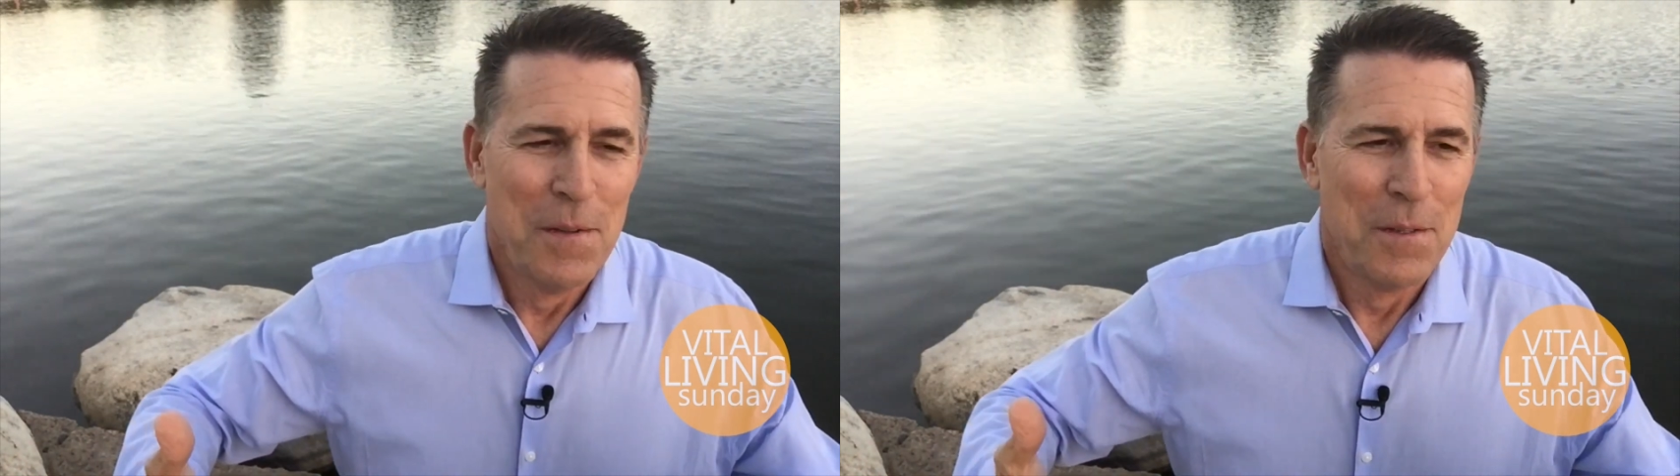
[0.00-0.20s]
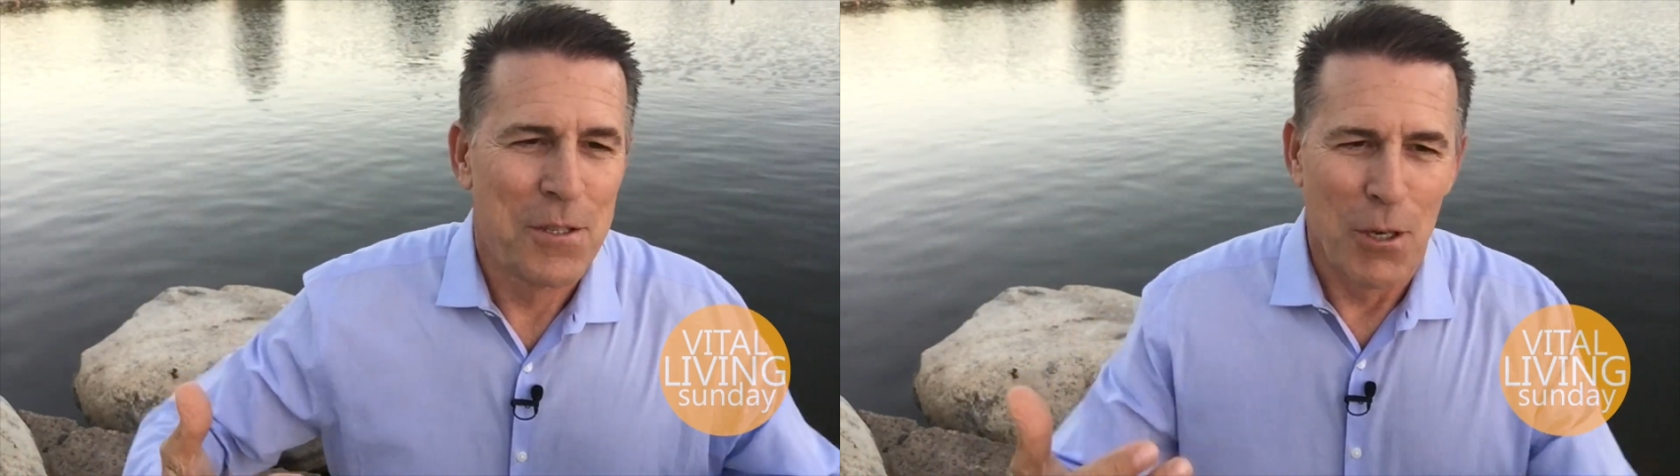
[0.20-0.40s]

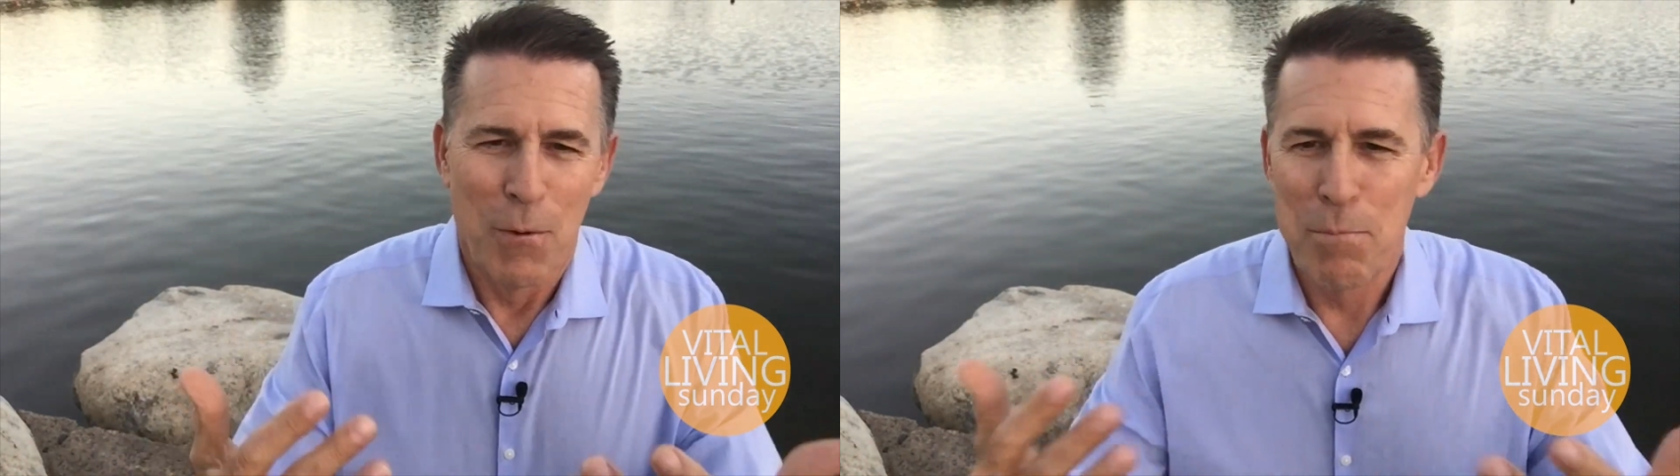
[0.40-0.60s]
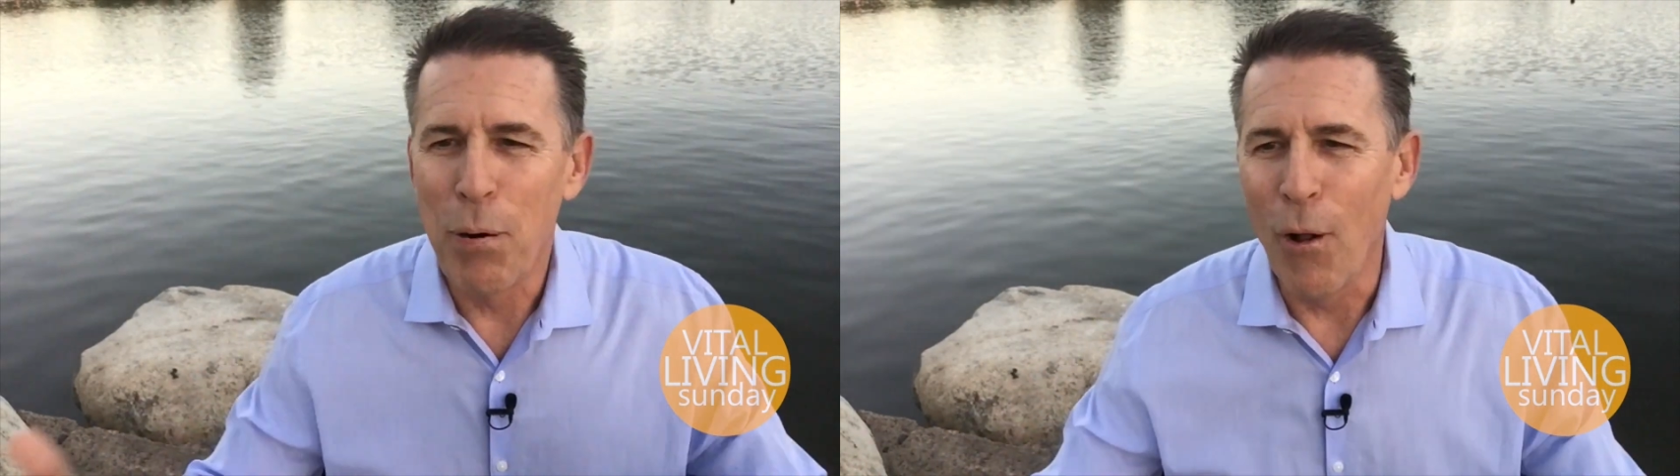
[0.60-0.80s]
so
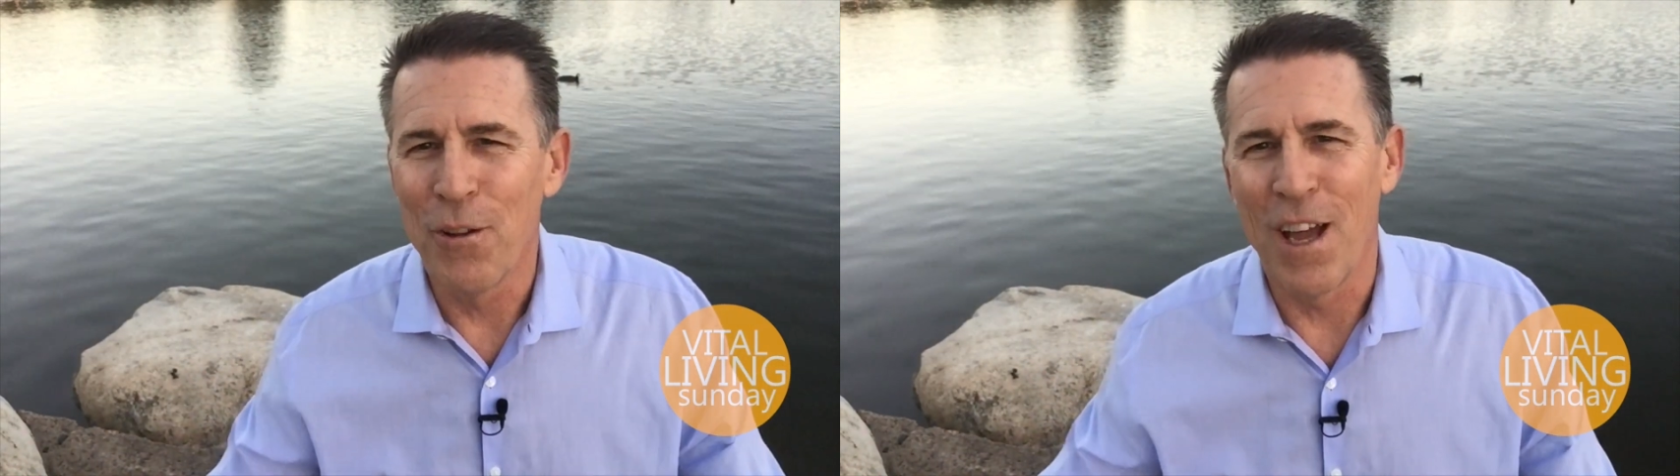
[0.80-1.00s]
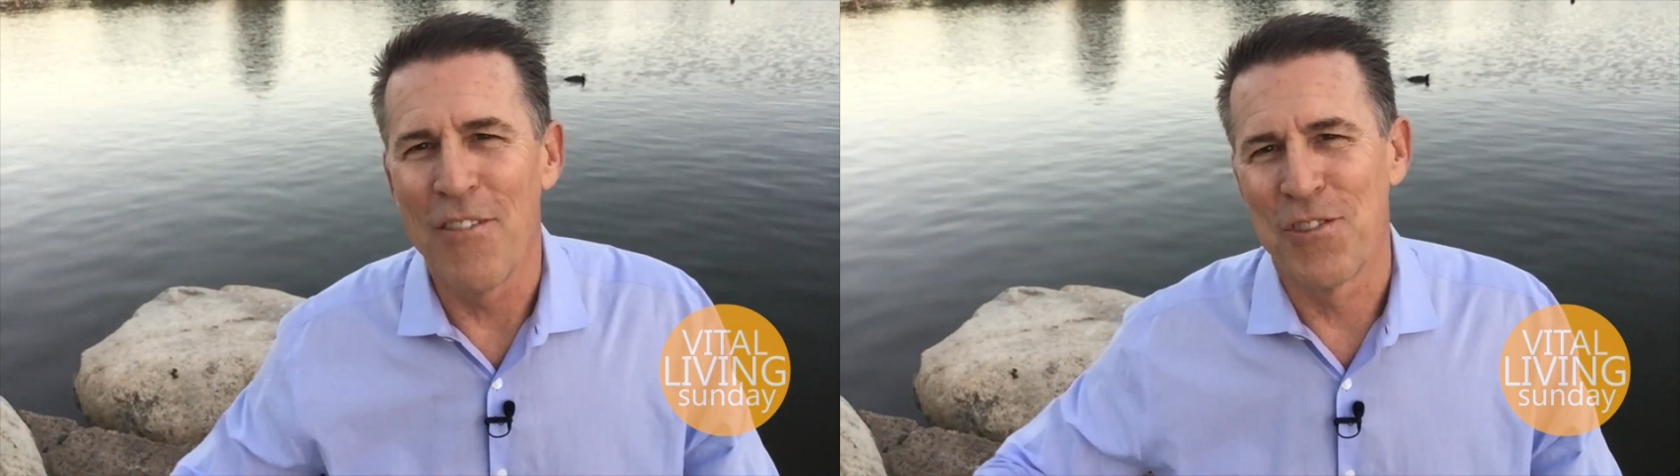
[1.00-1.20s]
we
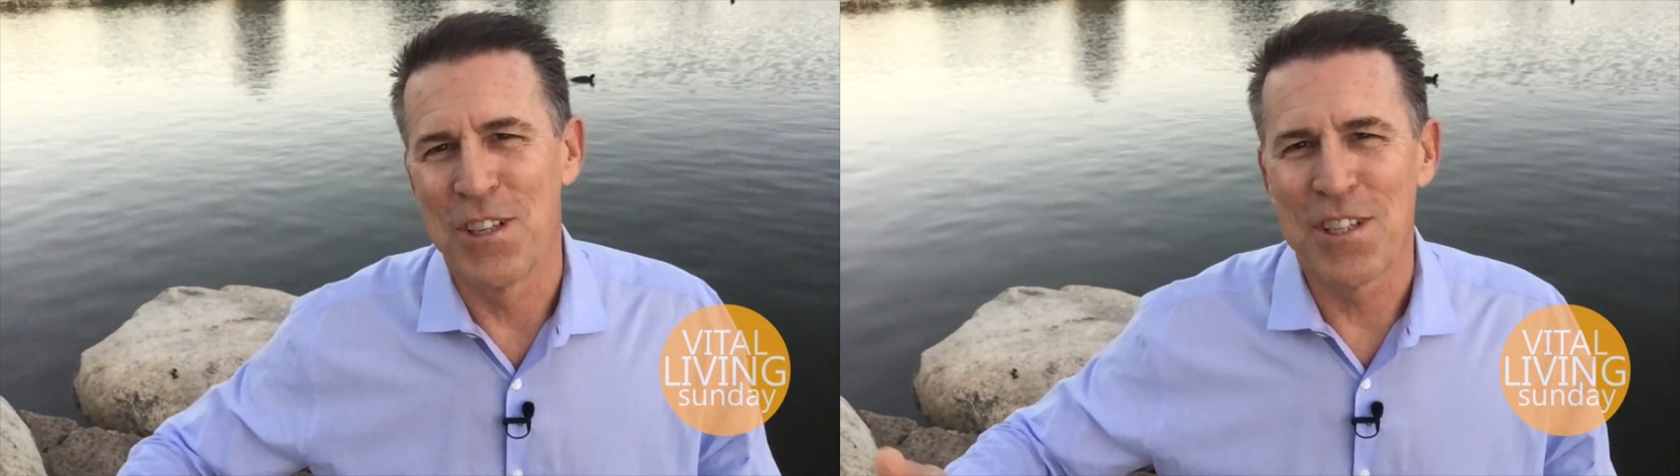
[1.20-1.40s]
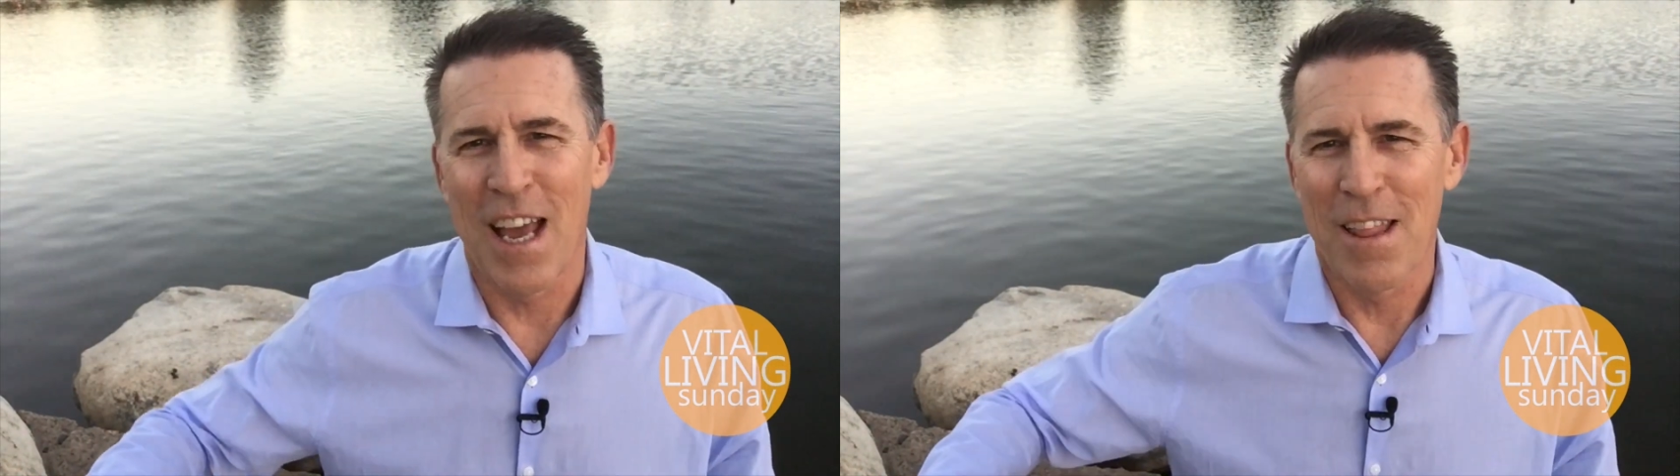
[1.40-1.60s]
pulled off to
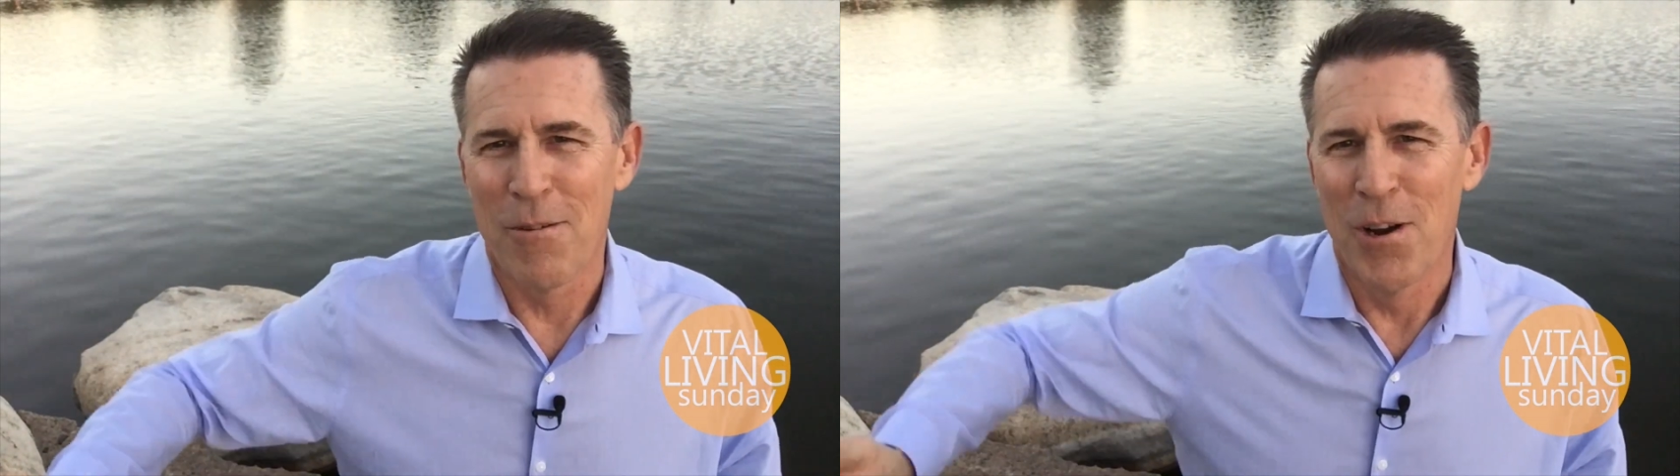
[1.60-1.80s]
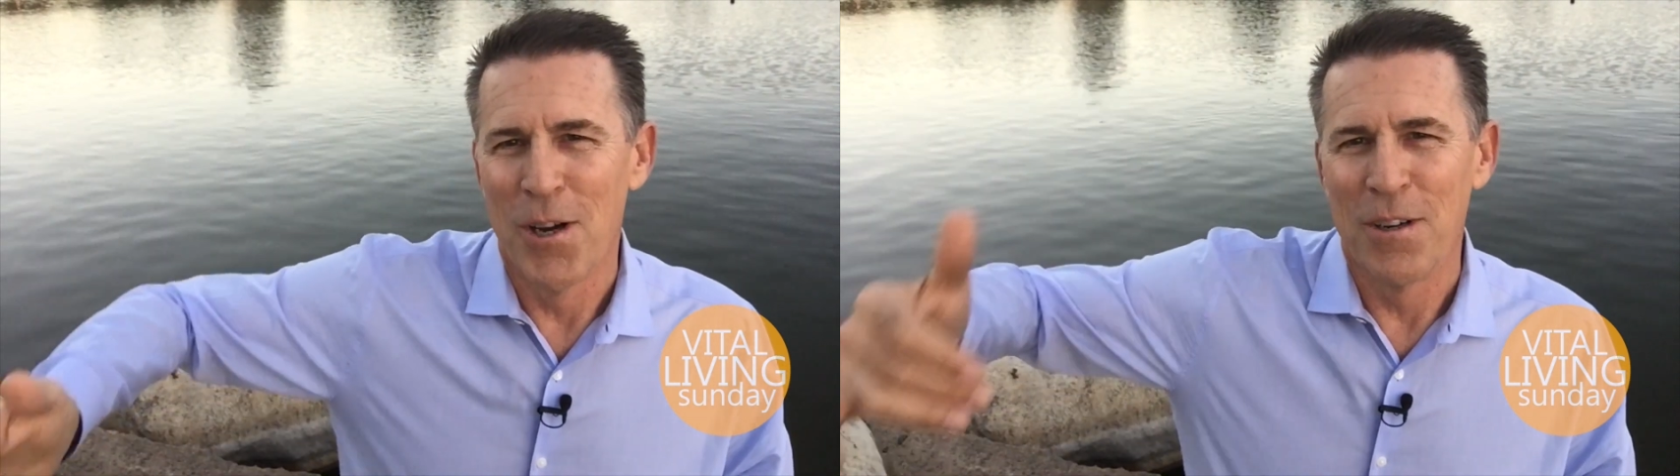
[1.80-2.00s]
the side of
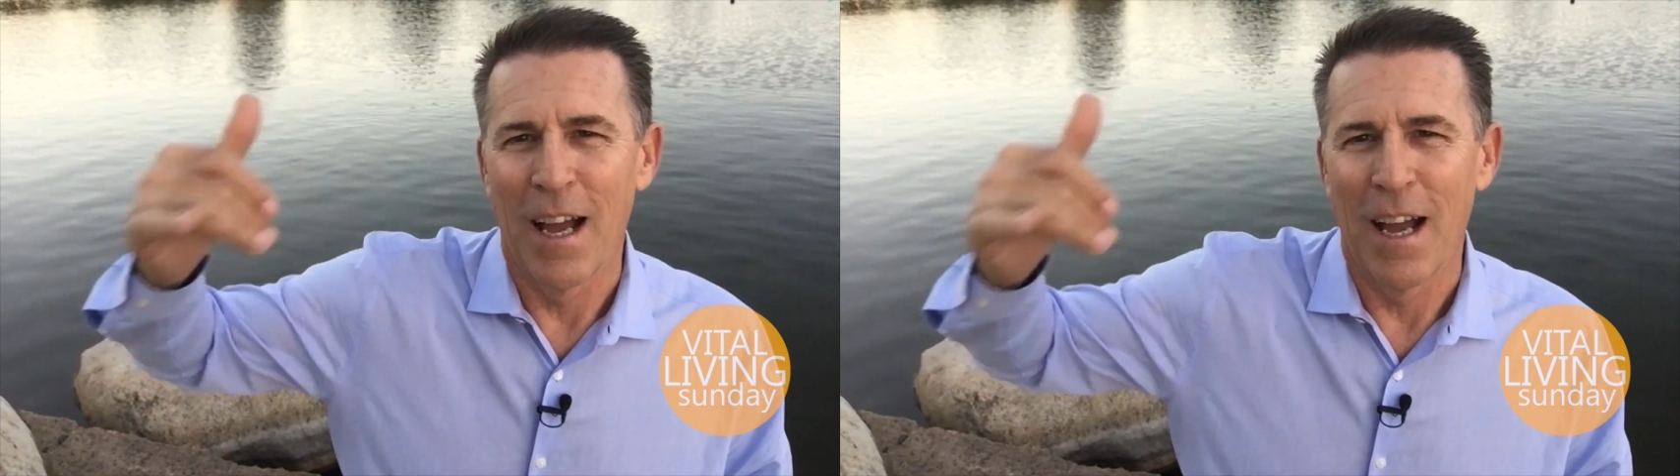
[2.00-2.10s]
the road.